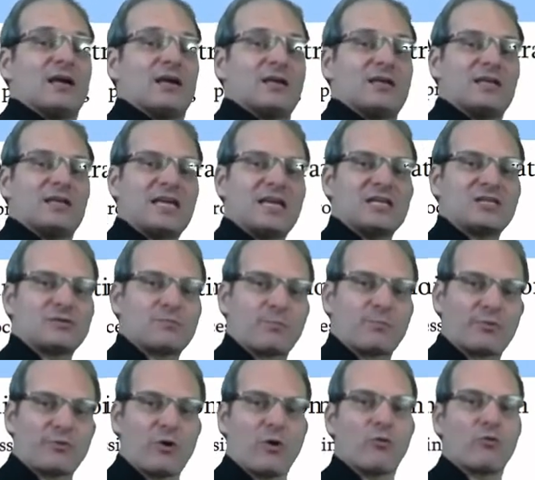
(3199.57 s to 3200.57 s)
each
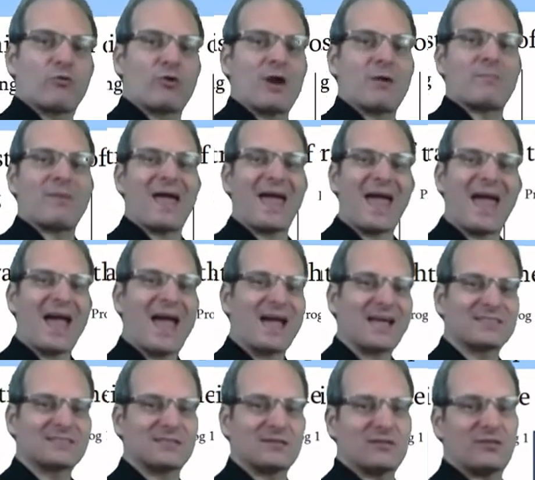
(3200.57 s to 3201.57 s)
program has
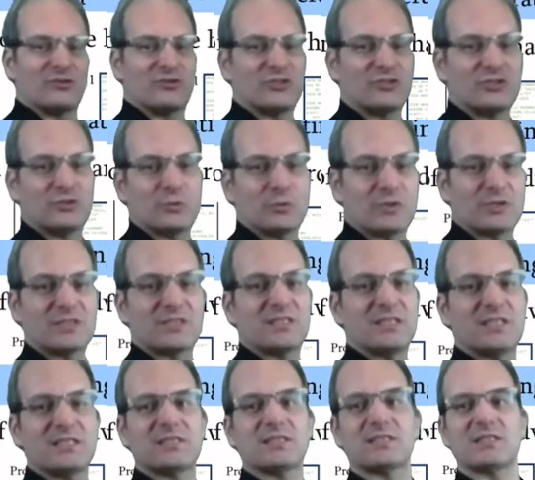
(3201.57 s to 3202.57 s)
the
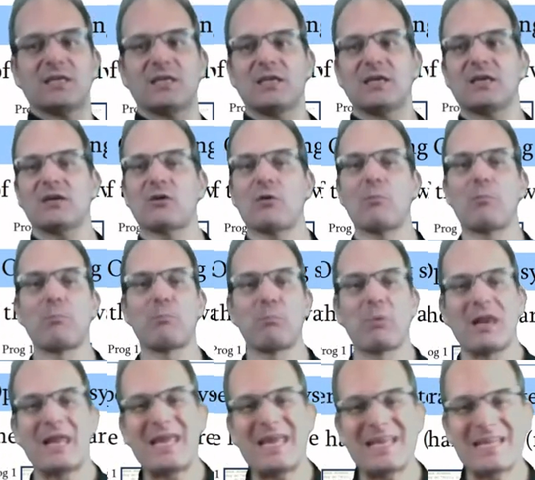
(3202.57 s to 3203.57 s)
resources
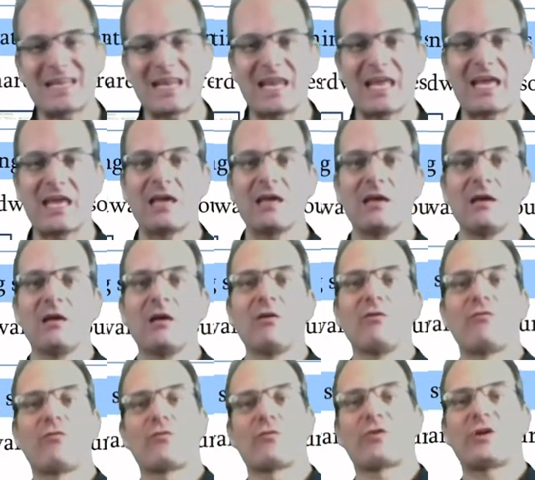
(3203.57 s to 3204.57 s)
completely
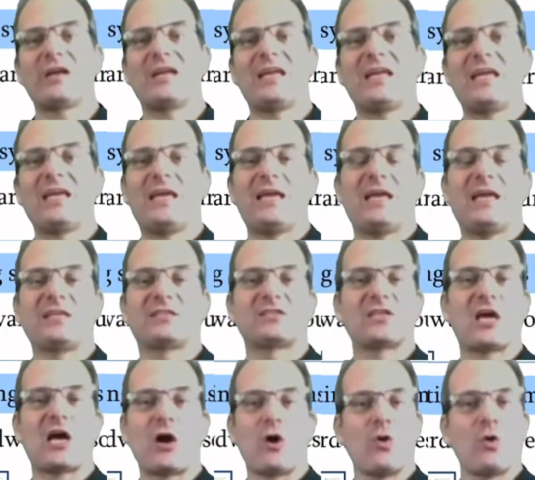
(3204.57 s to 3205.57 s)
for its
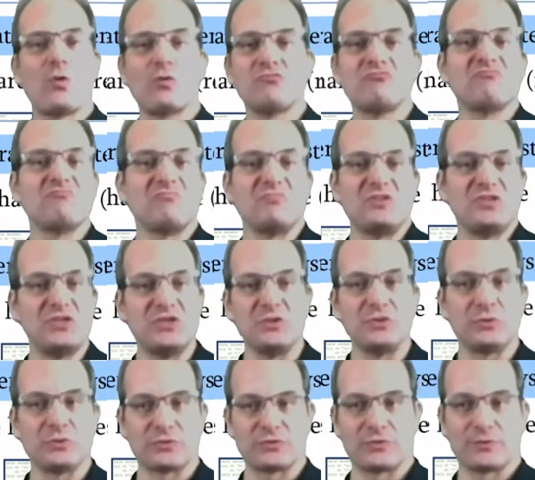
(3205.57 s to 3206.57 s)
own
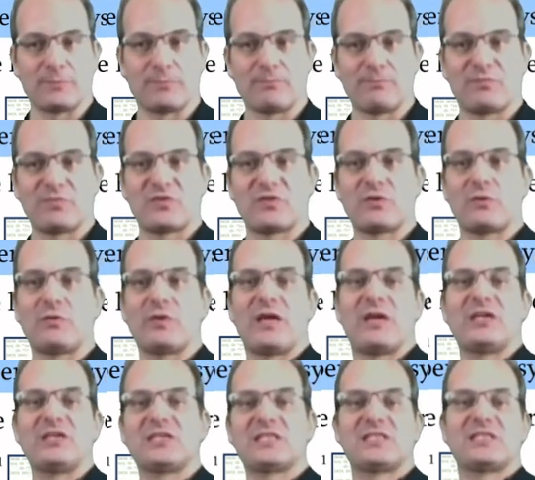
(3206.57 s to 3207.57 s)
use. So there
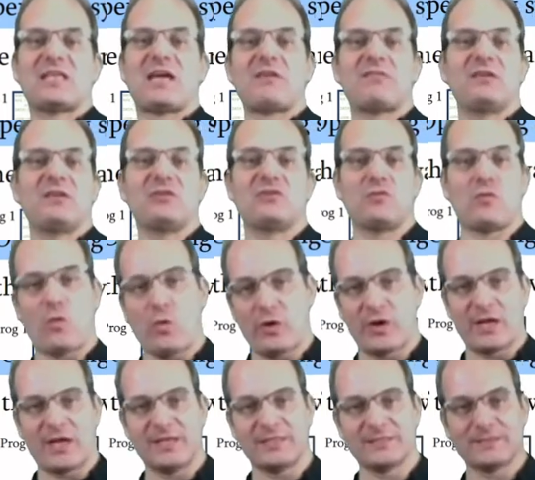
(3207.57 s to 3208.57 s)
is nothing to
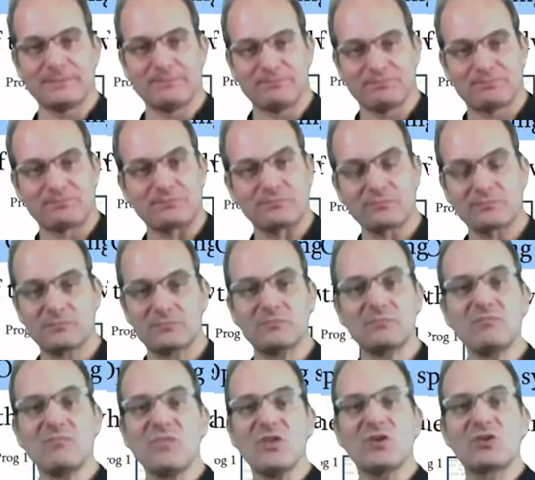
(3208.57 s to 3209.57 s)
organize.
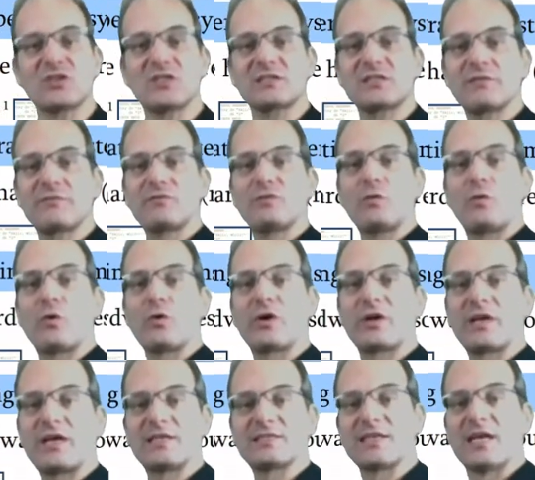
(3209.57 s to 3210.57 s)
You just have to
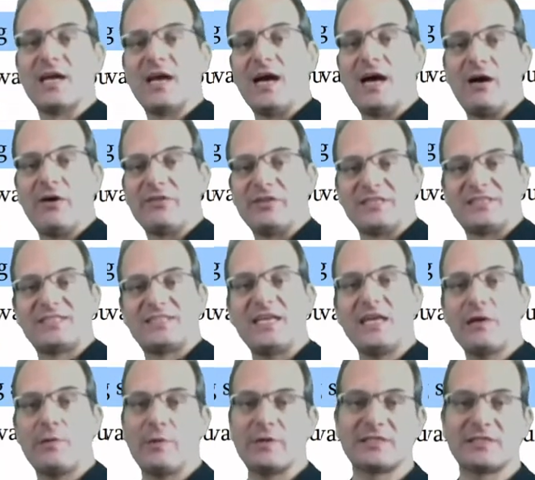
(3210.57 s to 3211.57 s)
organize how the
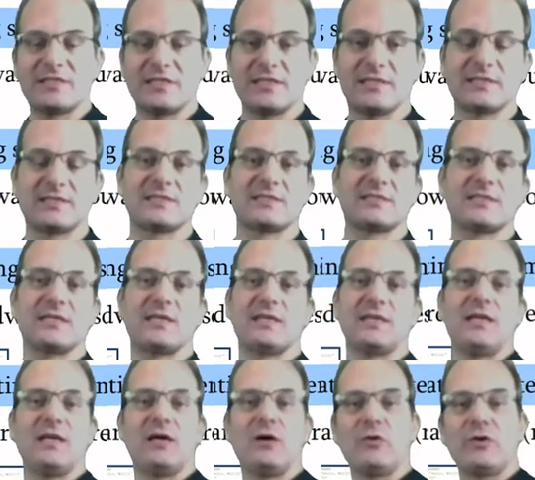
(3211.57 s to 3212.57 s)
sequence is
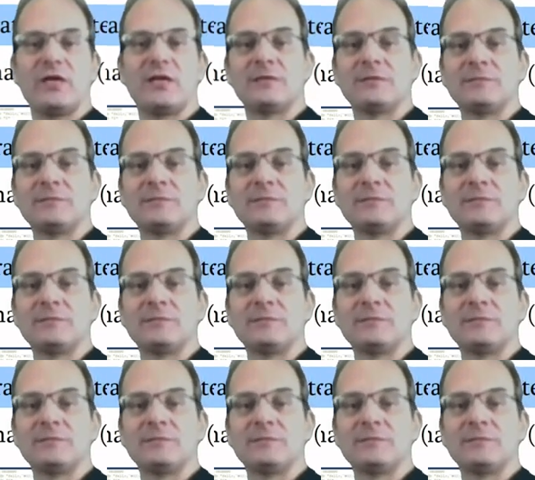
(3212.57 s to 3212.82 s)
loaded.